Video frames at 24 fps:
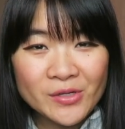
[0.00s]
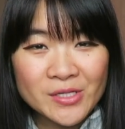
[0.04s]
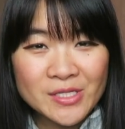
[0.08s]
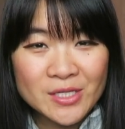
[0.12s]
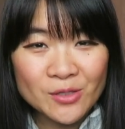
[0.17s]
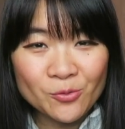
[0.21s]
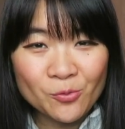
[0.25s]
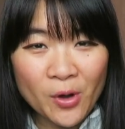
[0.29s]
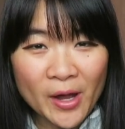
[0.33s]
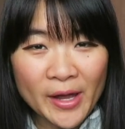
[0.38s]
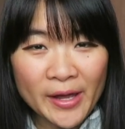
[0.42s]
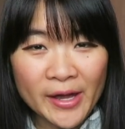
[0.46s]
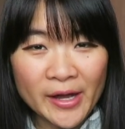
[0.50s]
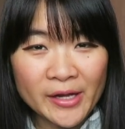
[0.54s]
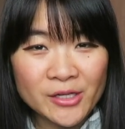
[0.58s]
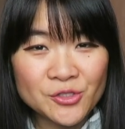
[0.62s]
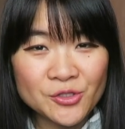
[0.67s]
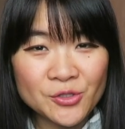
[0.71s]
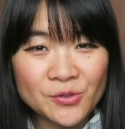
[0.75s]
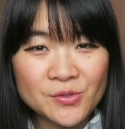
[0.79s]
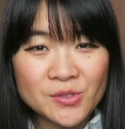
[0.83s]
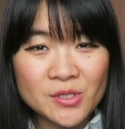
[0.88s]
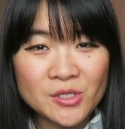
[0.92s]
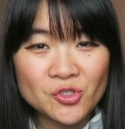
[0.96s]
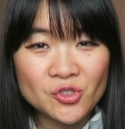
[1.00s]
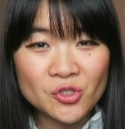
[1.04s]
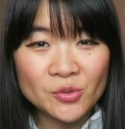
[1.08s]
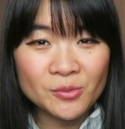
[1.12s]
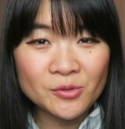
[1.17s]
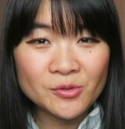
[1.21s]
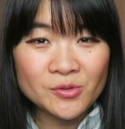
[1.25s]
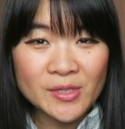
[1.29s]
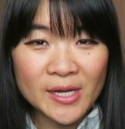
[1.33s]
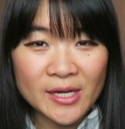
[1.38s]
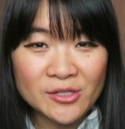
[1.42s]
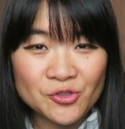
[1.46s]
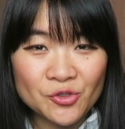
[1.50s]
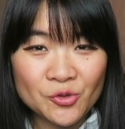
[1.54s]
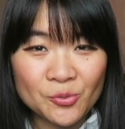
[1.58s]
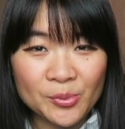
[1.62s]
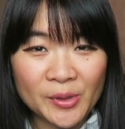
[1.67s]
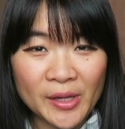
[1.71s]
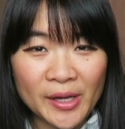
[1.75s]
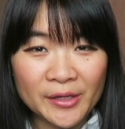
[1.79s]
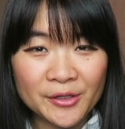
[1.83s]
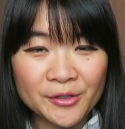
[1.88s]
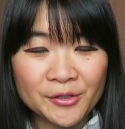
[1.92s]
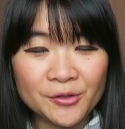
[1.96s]
reason why I chose the Jibun Techo
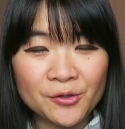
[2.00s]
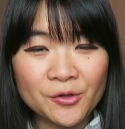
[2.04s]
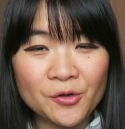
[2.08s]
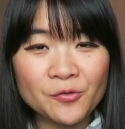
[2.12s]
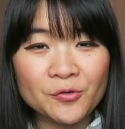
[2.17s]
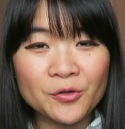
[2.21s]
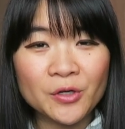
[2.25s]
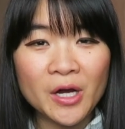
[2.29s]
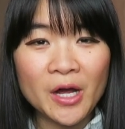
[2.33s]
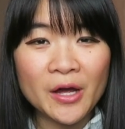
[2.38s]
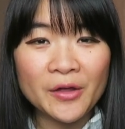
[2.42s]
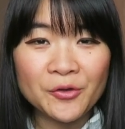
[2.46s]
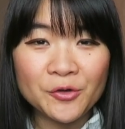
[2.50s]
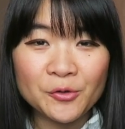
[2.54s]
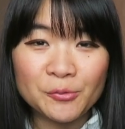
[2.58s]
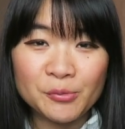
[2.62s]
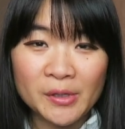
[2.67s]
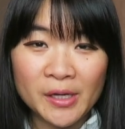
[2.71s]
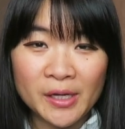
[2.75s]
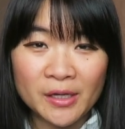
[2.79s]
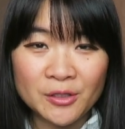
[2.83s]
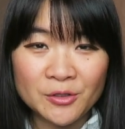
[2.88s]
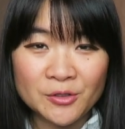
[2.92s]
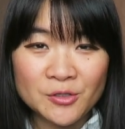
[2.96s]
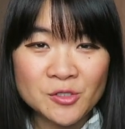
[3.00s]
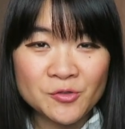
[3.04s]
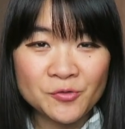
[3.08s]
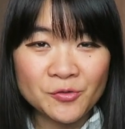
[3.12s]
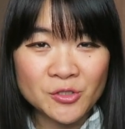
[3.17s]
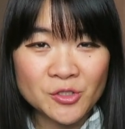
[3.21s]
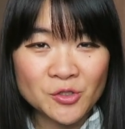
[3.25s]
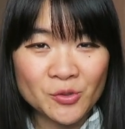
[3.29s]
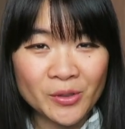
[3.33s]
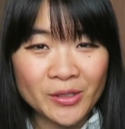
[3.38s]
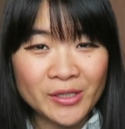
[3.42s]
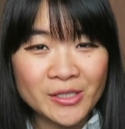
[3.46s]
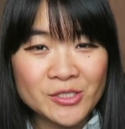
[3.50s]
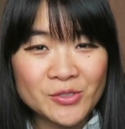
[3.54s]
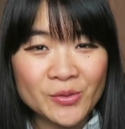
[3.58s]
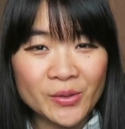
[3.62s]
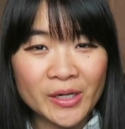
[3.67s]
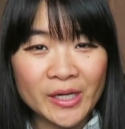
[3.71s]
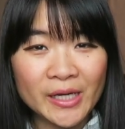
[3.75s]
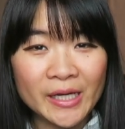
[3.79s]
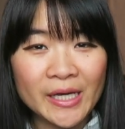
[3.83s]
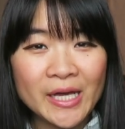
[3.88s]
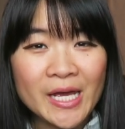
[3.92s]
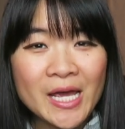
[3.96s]
planner over other planners for
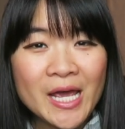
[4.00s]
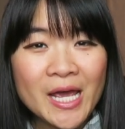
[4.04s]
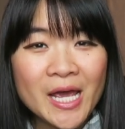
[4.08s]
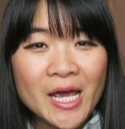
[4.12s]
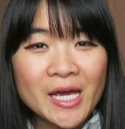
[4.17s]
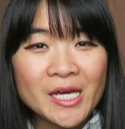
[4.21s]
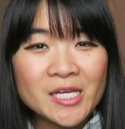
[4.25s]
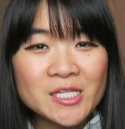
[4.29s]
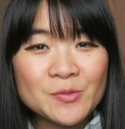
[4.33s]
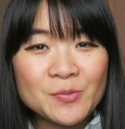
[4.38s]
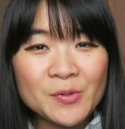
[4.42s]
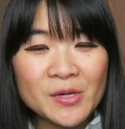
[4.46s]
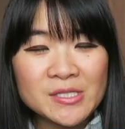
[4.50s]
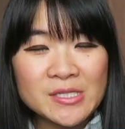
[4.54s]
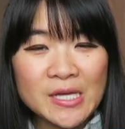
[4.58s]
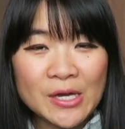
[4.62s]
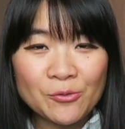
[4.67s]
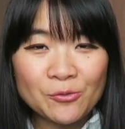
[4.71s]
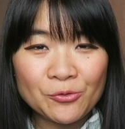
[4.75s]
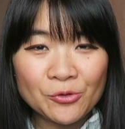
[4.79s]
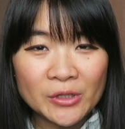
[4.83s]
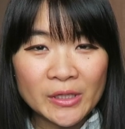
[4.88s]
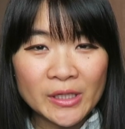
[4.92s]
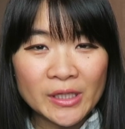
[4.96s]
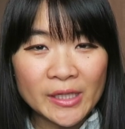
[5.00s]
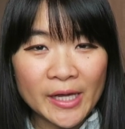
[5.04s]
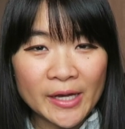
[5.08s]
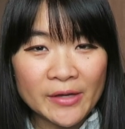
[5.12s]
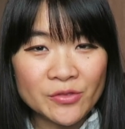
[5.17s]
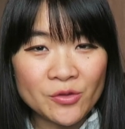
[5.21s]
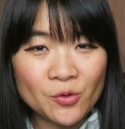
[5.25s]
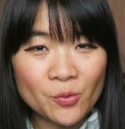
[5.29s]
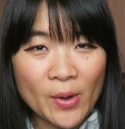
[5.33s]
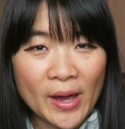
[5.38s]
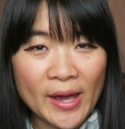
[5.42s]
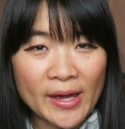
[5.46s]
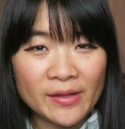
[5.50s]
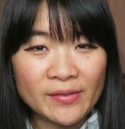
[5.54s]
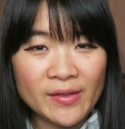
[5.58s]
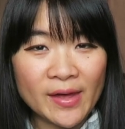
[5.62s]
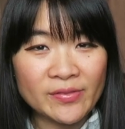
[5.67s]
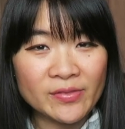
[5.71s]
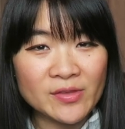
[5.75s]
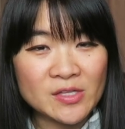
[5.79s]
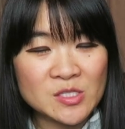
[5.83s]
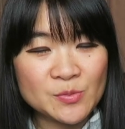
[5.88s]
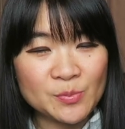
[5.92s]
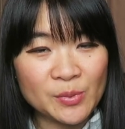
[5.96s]
2020 is because I really like the way
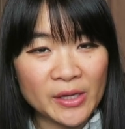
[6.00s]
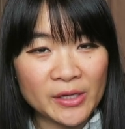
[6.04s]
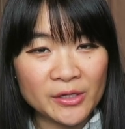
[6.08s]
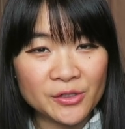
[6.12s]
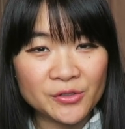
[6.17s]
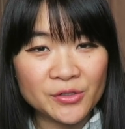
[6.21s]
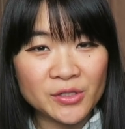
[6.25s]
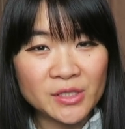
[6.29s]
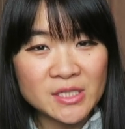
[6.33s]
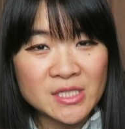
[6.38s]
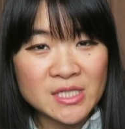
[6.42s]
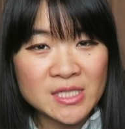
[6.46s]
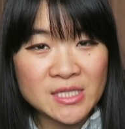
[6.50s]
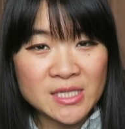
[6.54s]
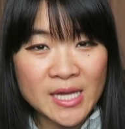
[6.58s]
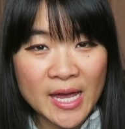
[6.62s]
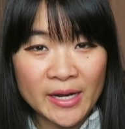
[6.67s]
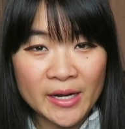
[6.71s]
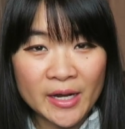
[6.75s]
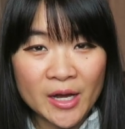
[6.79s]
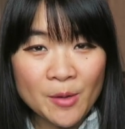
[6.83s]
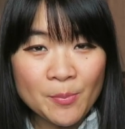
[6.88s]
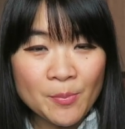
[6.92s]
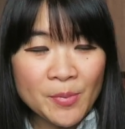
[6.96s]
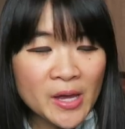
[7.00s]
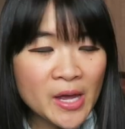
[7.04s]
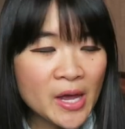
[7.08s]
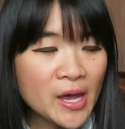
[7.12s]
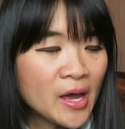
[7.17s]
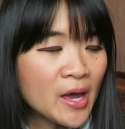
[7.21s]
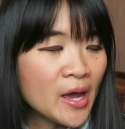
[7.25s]
that this planner is set up.